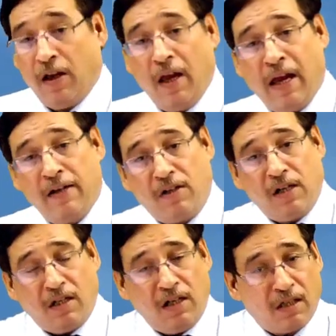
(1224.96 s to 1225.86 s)

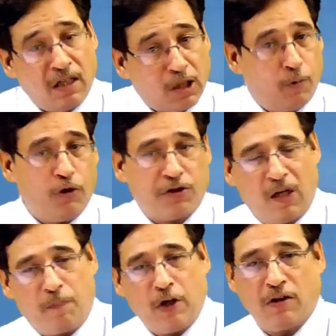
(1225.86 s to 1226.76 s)
Entity is
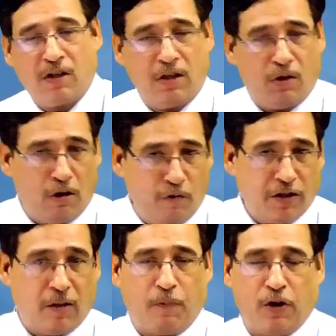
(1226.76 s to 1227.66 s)
exposing because there is
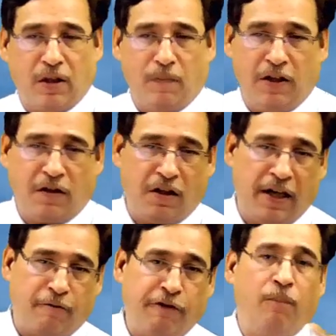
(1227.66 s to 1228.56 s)
always the possibility
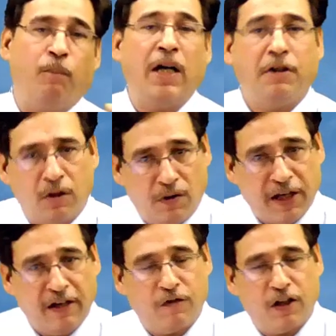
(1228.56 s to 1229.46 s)
that we might not
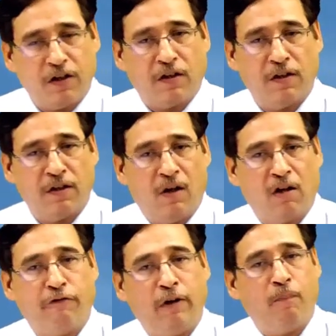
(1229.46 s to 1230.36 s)
have the return,
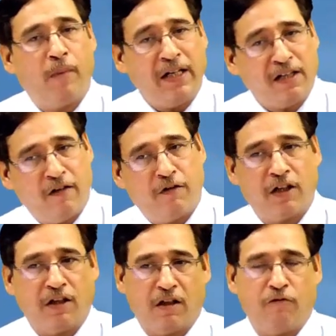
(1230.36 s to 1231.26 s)
or we might have a
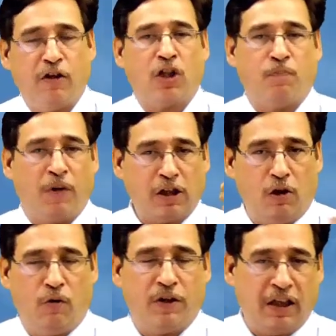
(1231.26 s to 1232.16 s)
return which is much
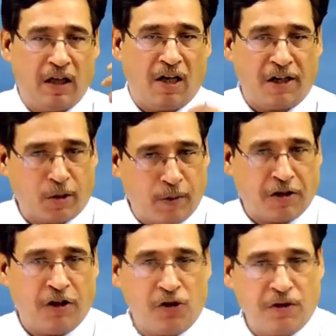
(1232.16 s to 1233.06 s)
lower than our
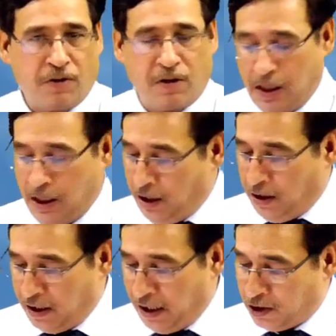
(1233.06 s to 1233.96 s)
expectations.
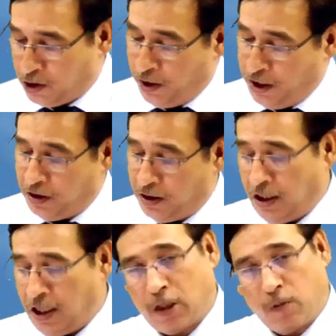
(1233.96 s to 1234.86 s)
Correct? So entity
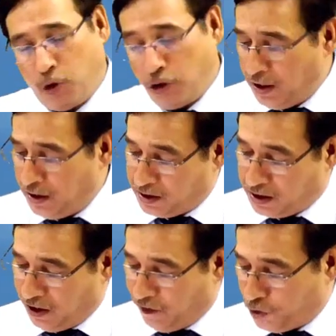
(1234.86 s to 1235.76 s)
is exposing
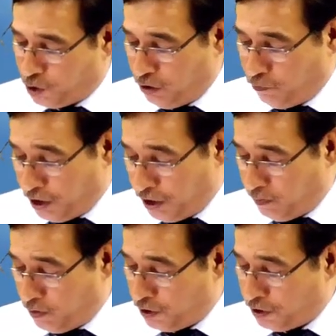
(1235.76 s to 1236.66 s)
itself to the
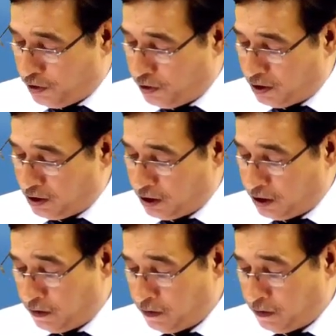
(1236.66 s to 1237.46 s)
variable returns.